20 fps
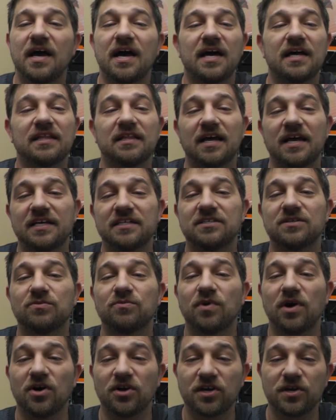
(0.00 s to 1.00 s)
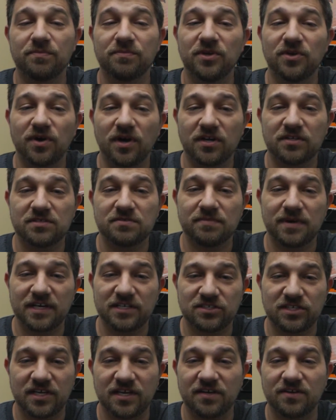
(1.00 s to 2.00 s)
I'd like to welcome you all to
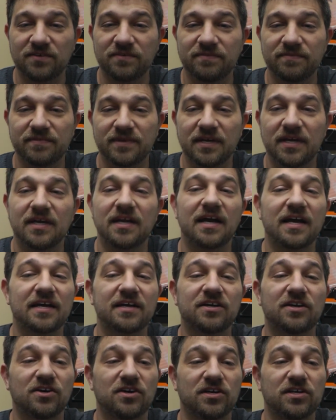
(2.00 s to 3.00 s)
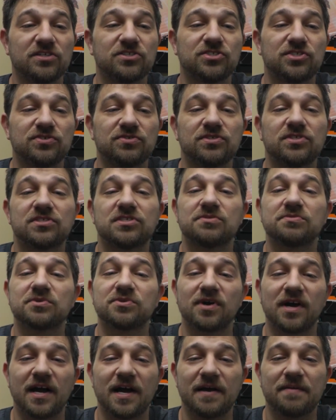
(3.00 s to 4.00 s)
my channel and I encourage you to
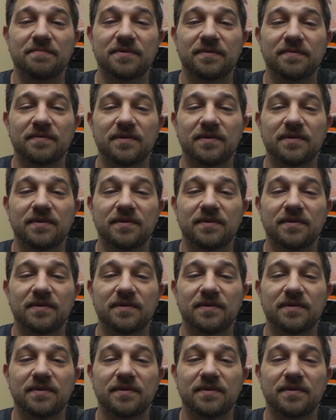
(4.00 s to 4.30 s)
subscribe,